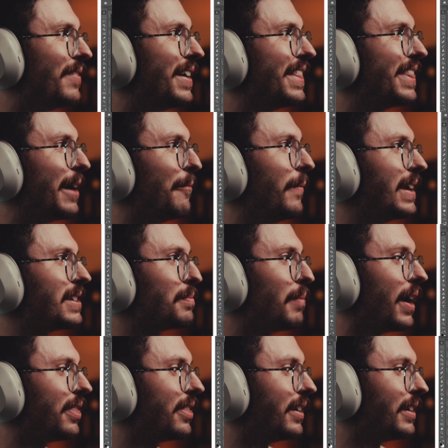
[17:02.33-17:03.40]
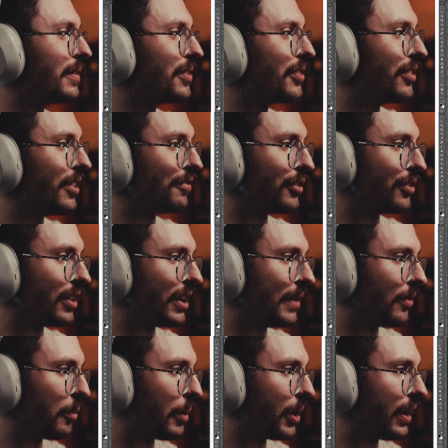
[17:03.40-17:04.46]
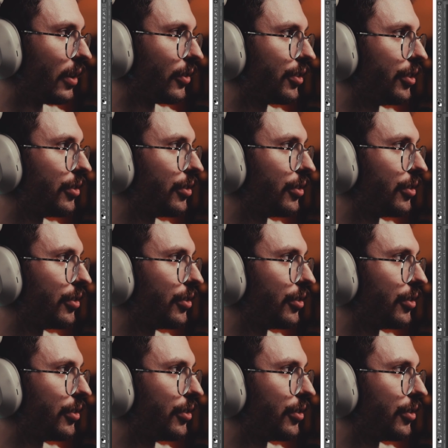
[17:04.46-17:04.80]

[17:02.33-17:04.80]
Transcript: that makes my things different than everybody else's.